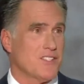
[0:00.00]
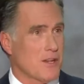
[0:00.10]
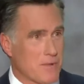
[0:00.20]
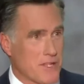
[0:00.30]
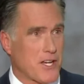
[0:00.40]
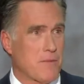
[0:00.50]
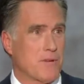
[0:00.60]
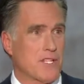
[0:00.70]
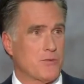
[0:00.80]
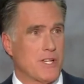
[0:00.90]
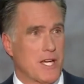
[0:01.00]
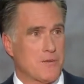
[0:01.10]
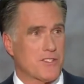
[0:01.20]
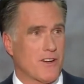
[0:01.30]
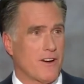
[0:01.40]
Some of the companies we
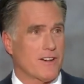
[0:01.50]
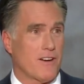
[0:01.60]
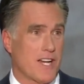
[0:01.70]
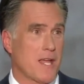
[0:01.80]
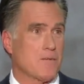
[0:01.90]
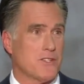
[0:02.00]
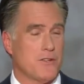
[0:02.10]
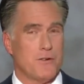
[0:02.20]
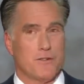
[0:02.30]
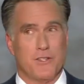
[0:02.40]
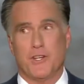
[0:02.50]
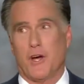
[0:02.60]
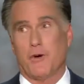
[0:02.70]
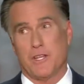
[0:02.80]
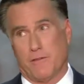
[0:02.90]
helped start are names you
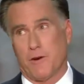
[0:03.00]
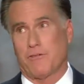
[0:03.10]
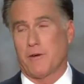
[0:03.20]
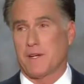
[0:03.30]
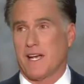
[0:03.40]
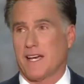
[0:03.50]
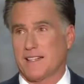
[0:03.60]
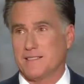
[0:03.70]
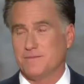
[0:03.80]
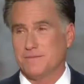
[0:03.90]
know and you've heard from tonight.